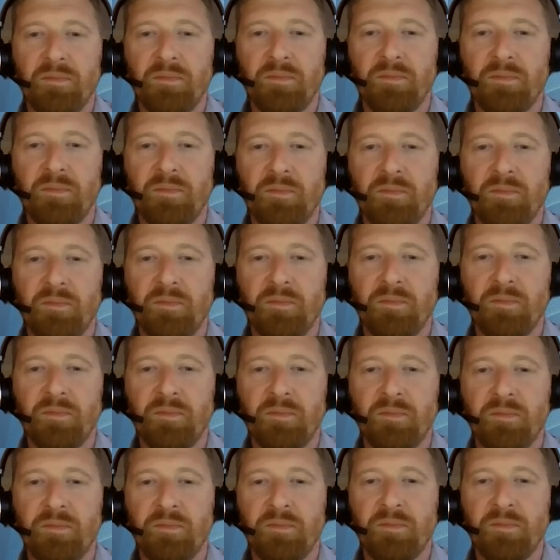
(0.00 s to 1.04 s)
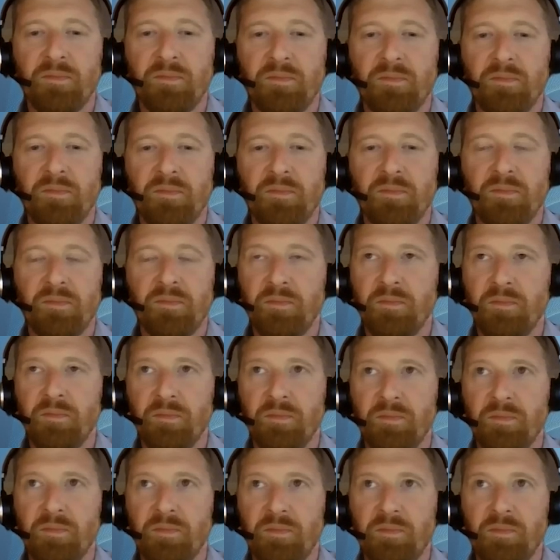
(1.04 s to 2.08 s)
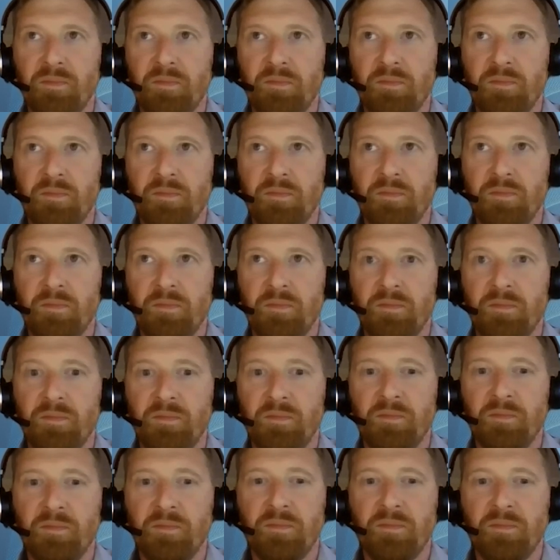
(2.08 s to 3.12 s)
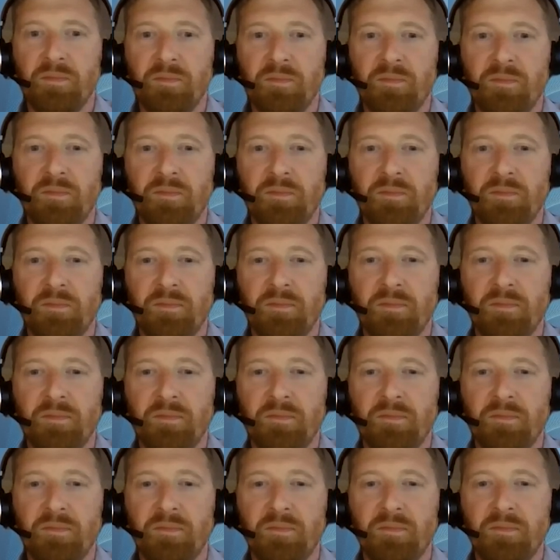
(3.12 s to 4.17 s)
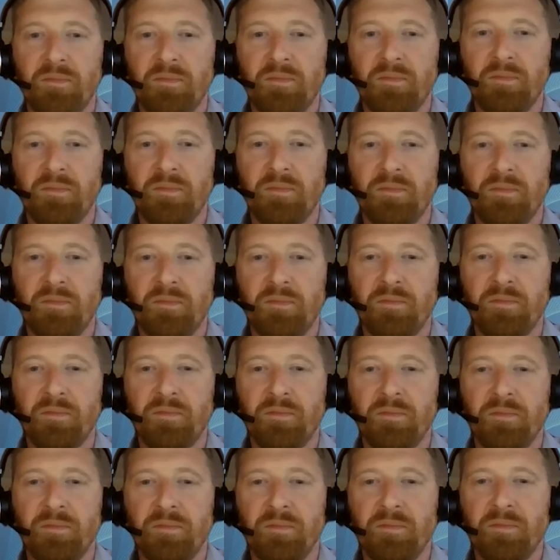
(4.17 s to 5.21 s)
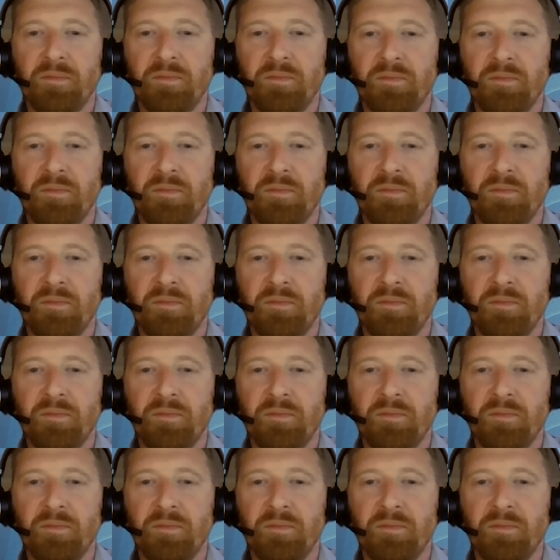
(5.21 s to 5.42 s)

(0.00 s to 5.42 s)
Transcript: [no speech]